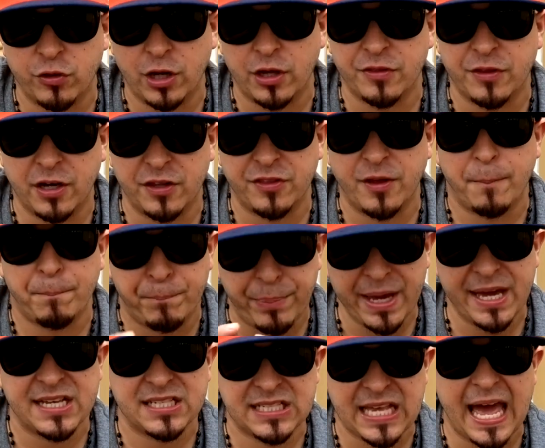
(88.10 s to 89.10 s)
the, the the
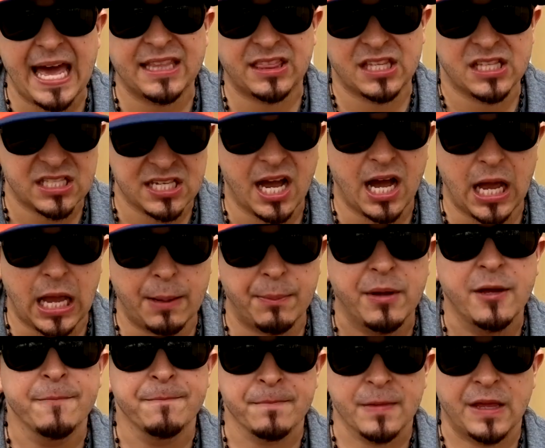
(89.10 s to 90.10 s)
best at the time,
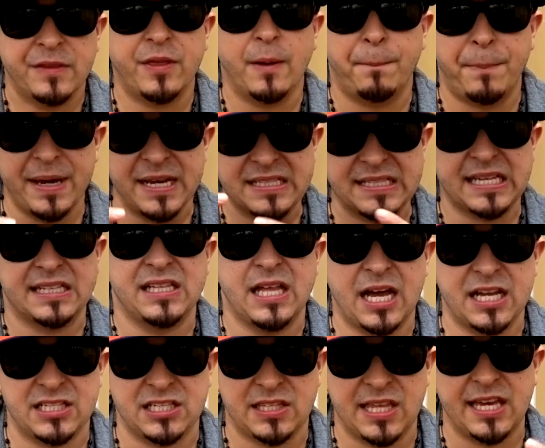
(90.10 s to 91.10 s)
the best
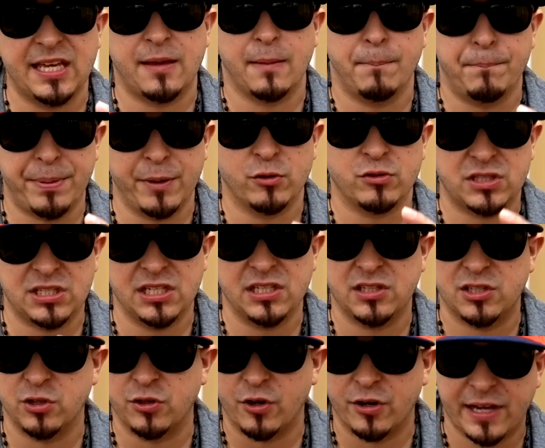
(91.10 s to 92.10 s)
technology they can built
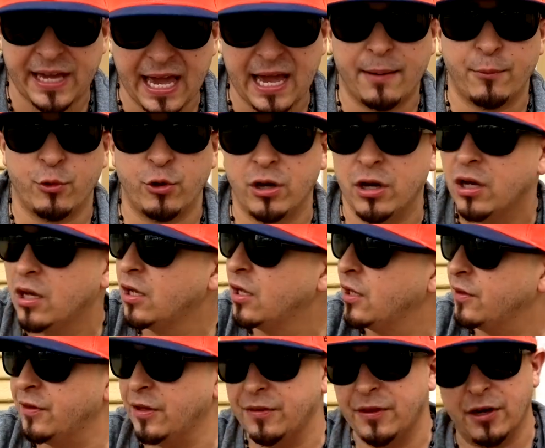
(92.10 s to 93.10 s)
into their camera,
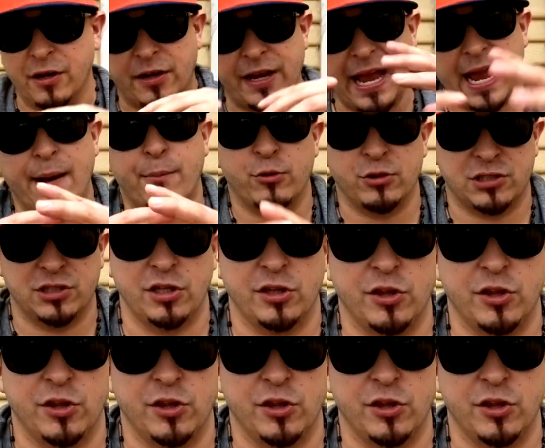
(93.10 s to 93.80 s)
their, their cameras in